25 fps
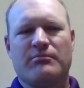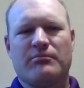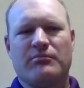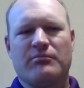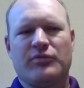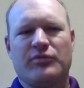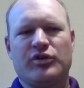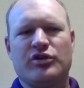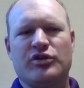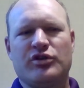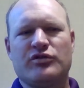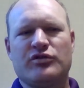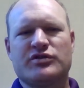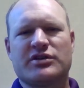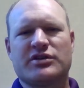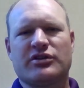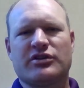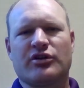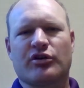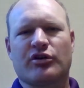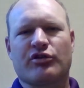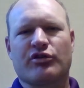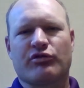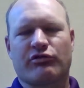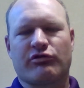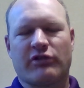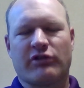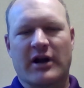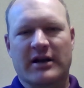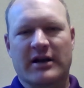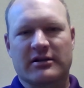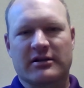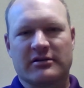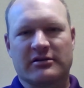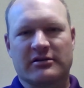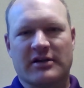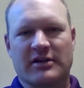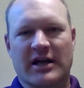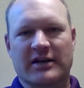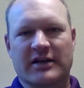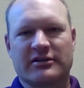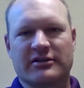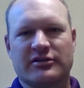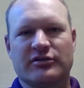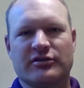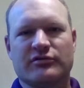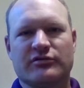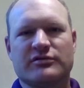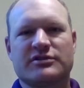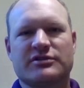using the correct
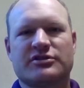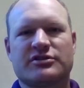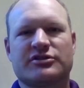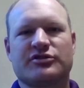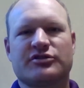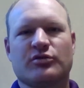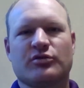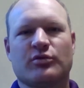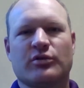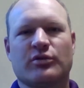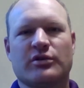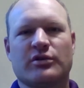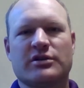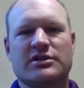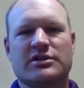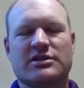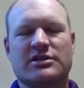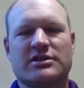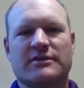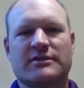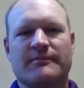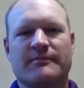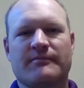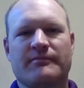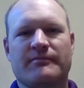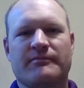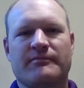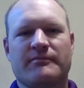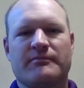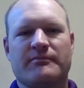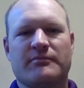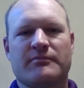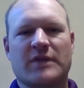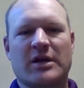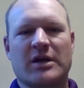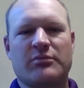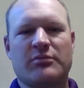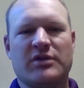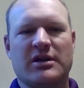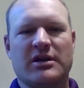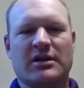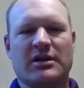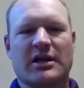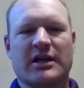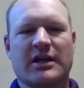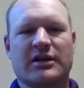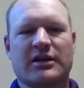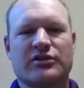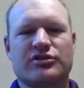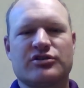lactose source, maybe
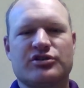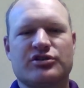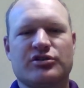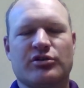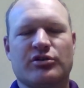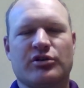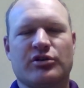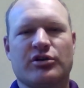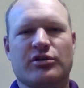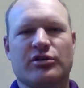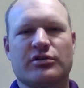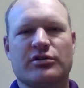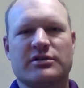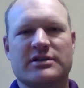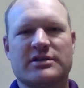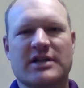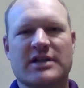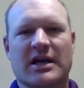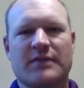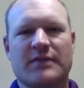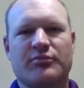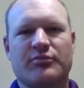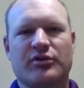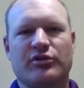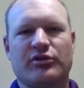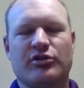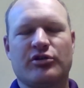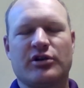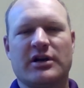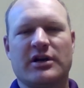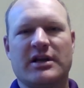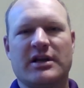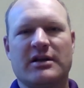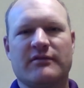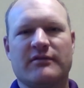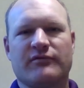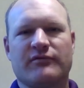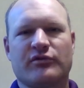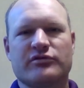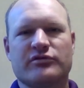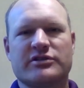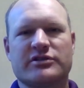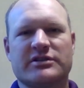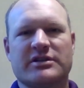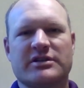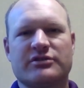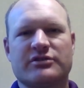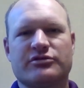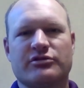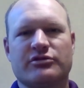like a sugar type ingredient
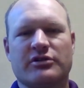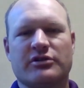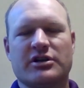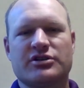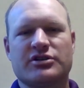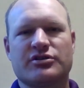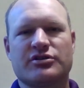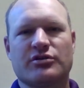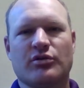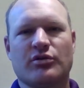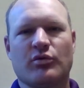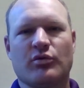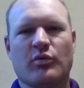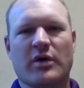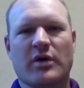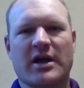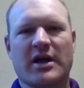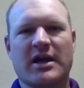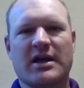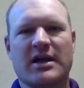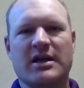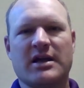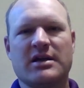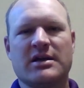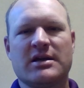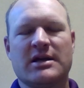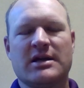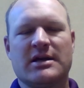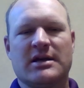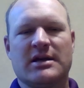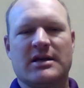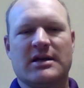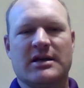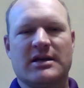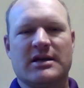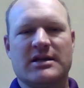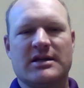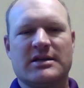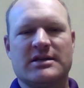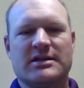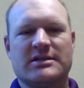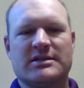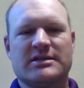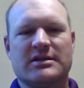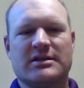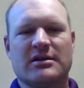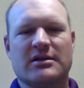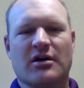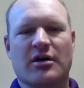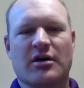versus a traditional whey, is
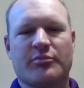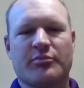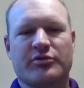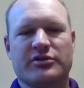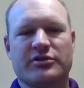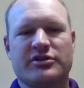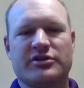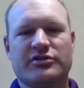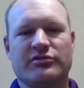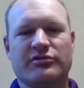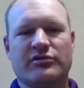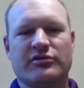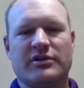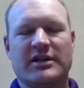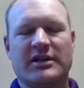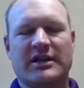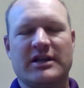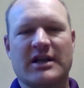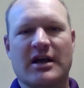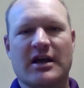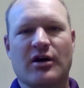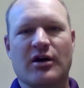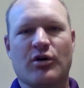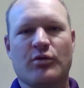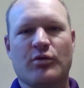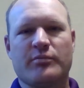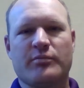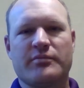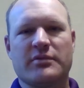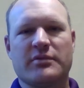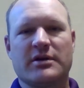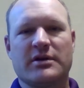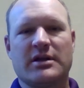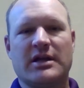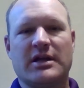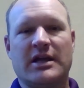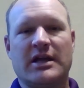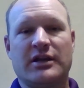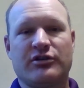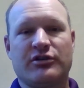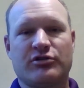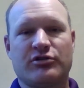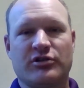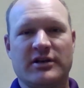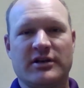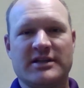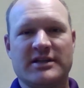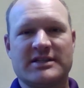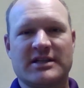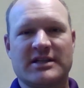an opportunity to help
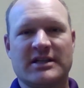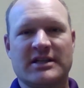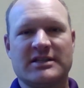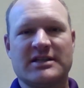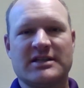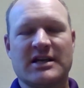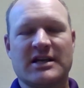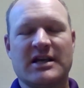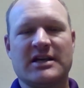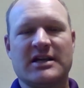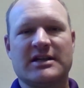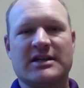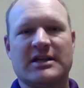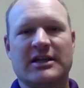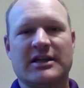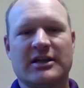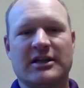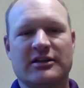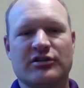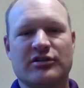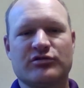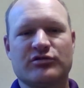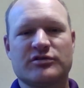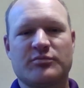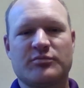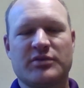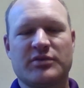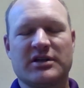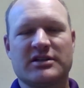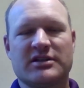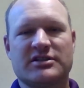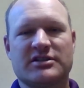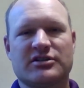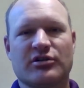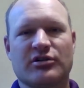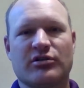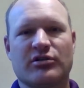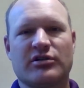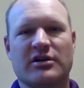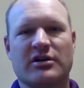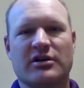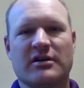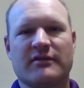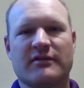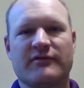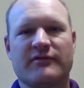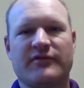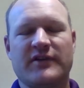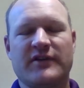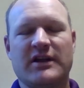increase intake and get those pigs started
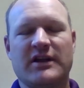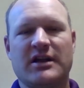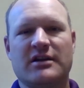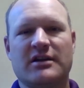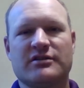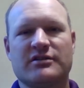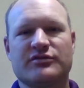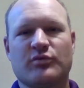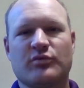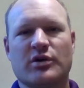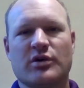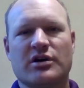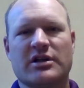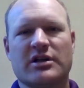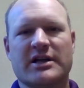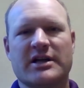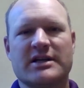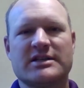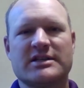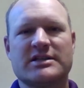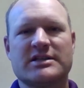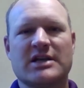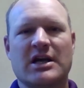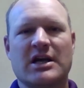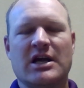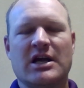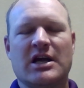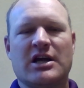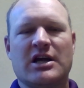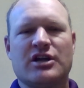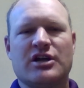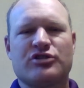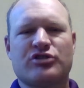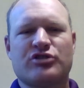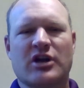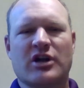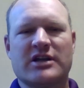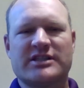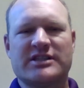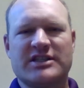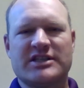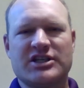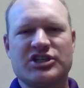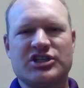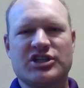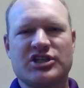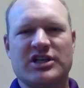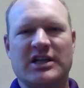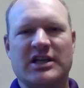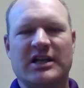on feed, as well as
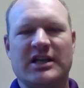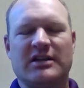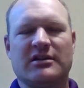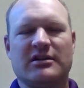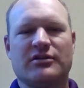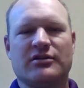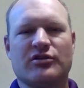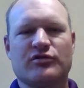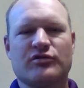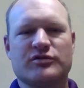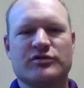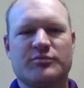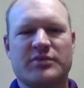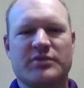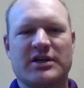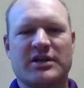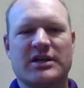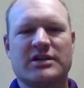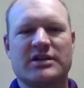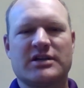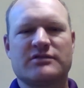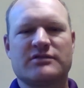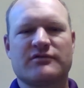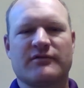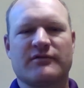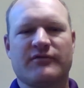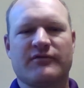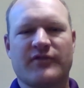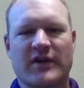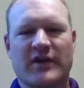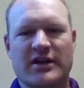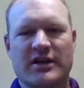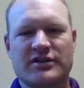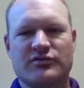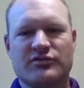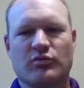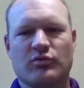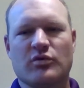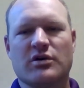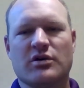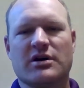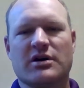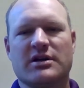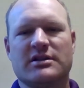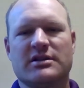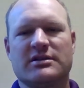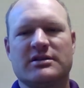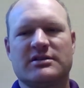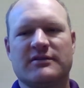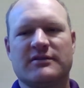transitioning those pigs from phase
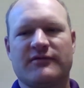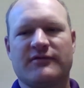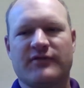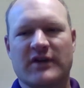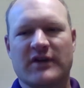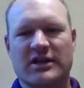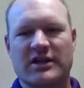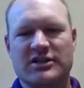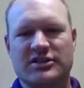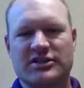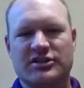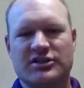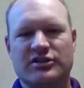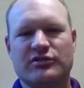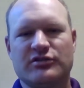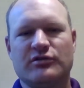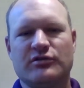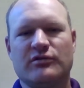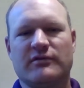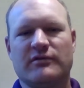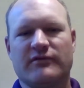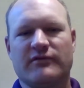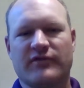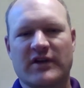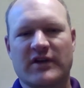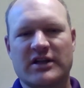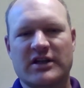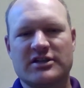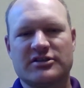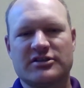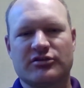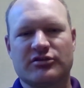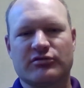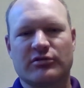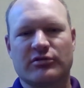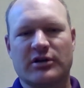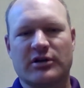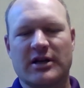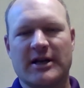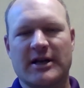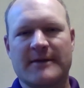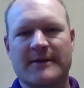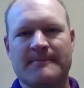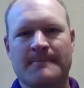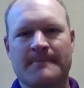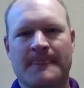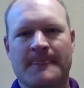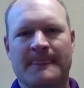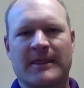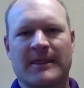one to phase two and phase three.
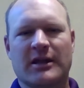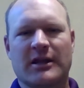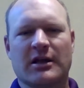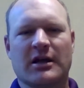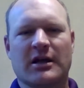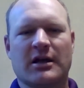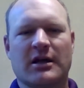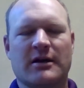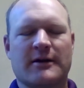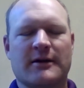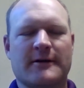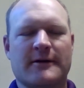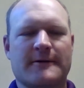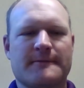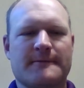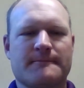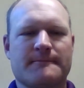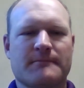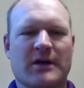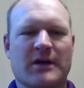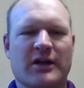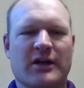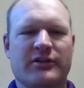Uh, um, I